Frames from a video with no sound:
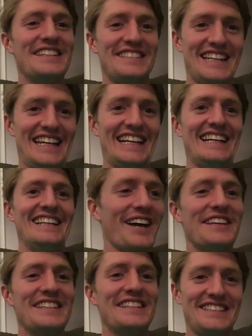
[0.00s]
pros on
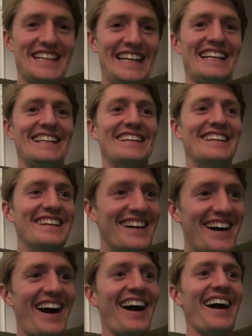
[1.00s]
this scene?
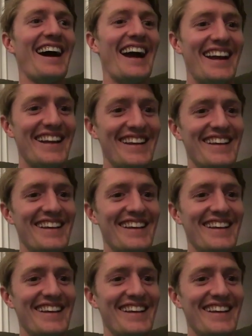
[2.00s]
All right.